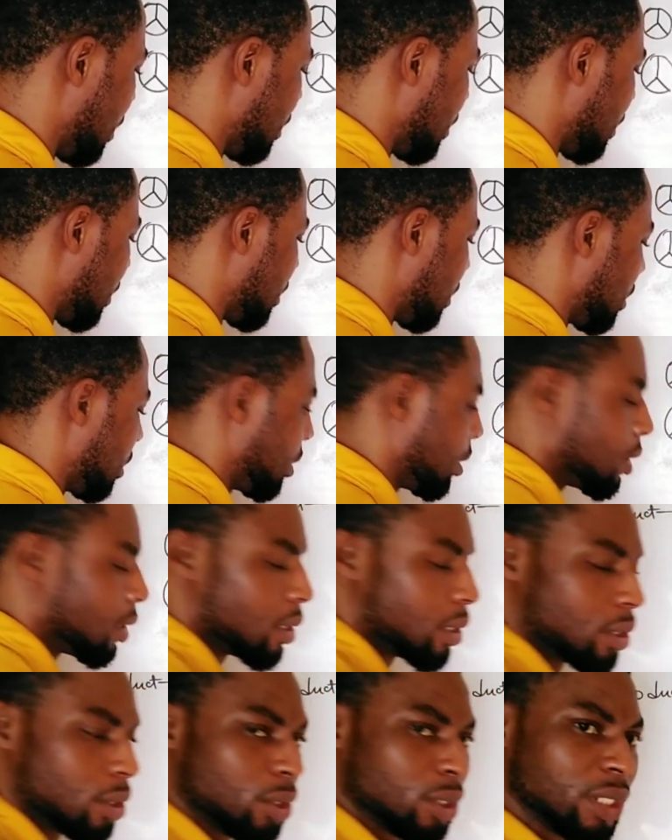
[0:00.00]
is,
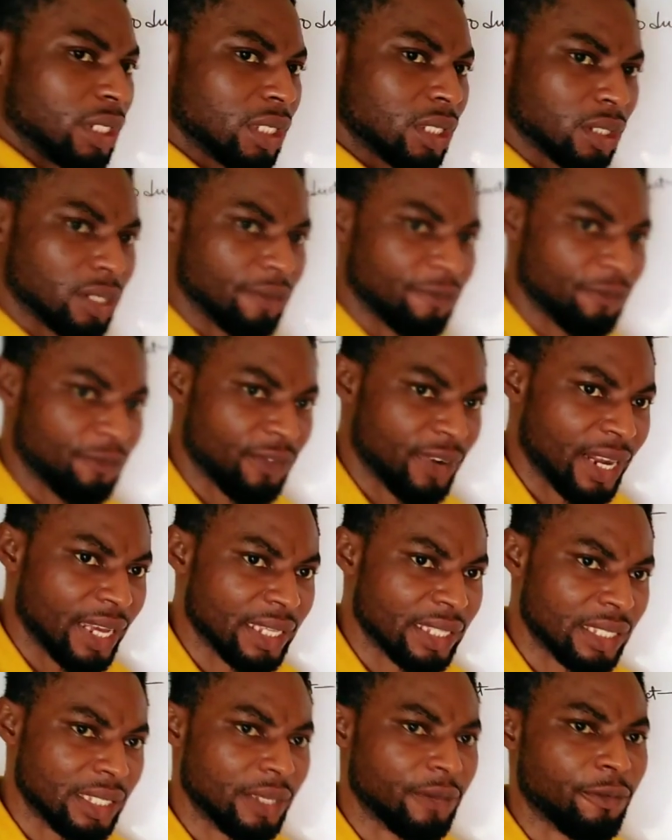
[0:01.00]
this
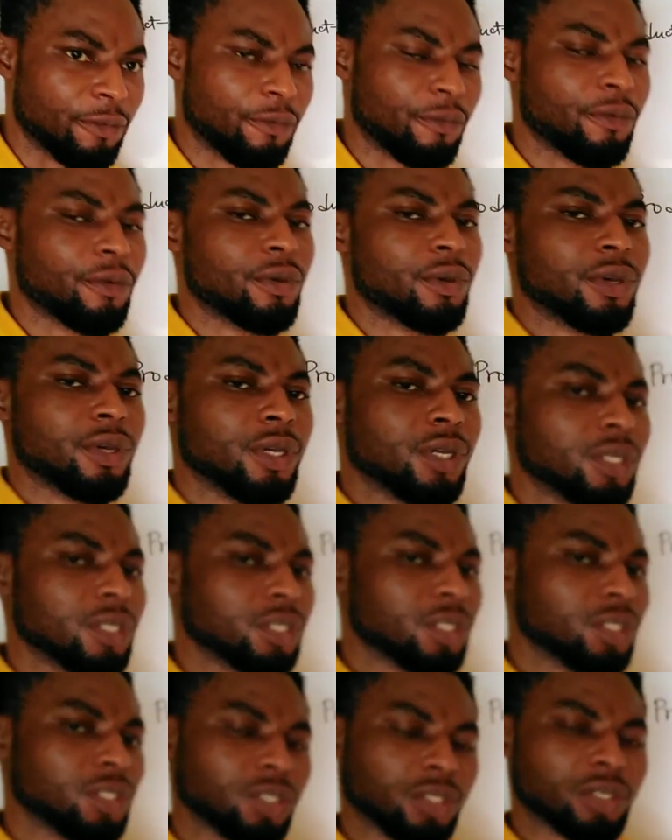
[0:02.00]
reflective
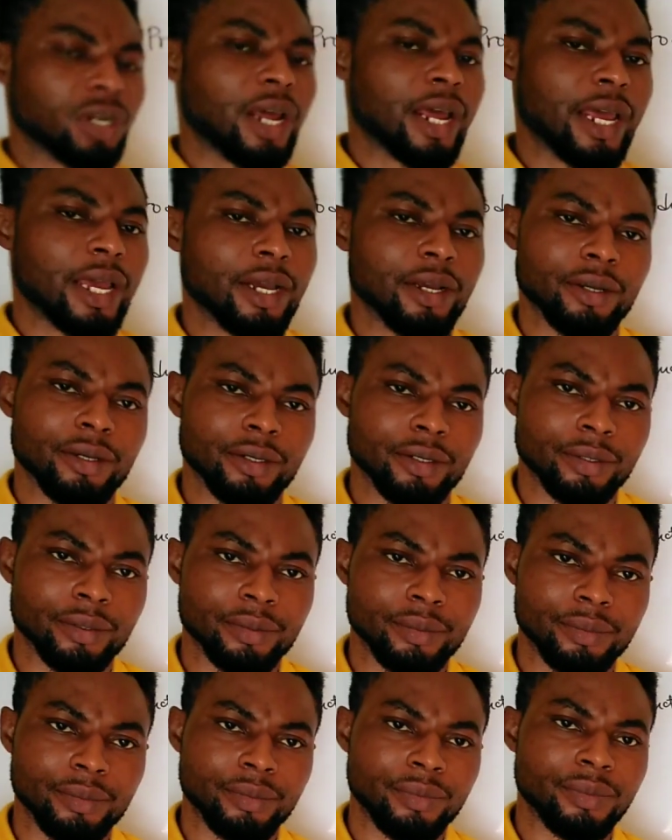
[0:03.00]
triangle.
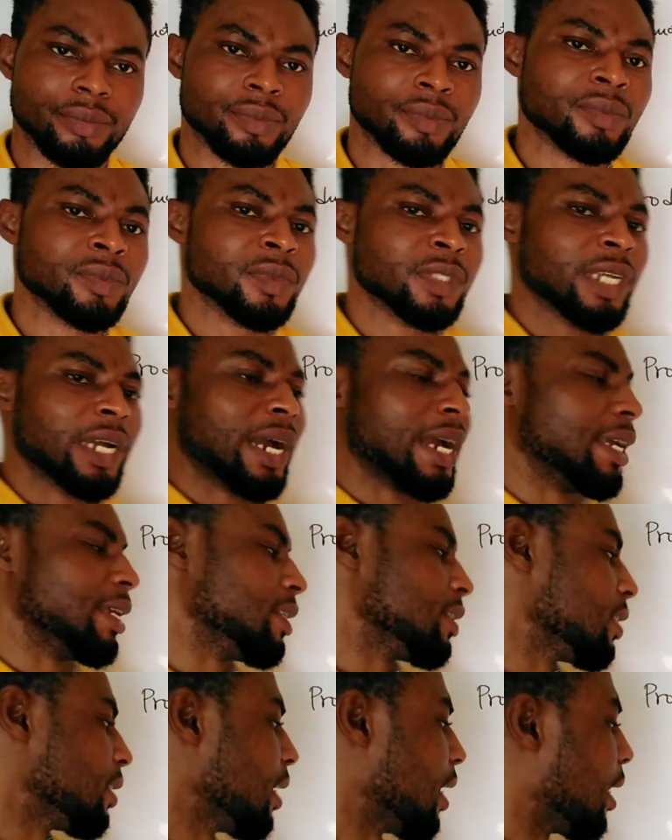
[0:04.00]
And
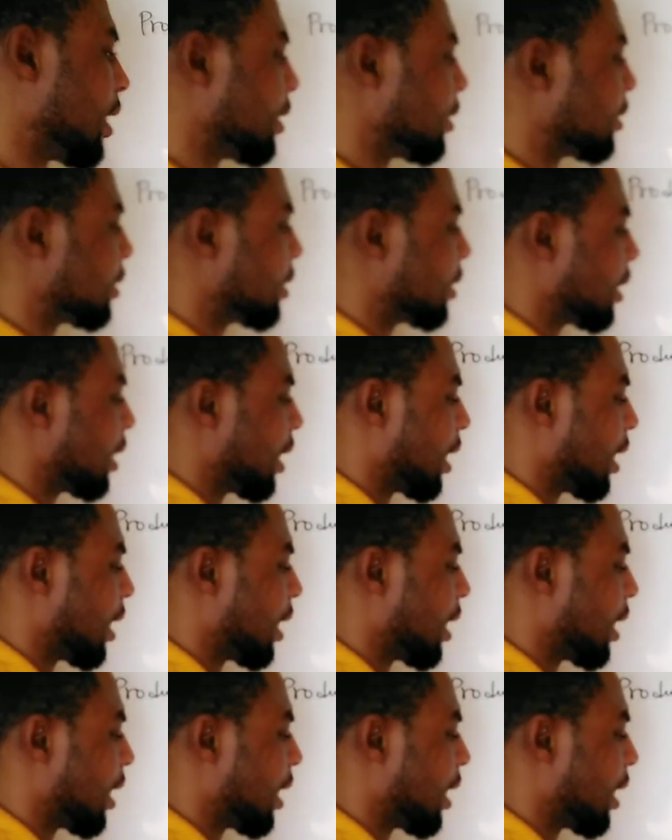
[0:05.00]
he says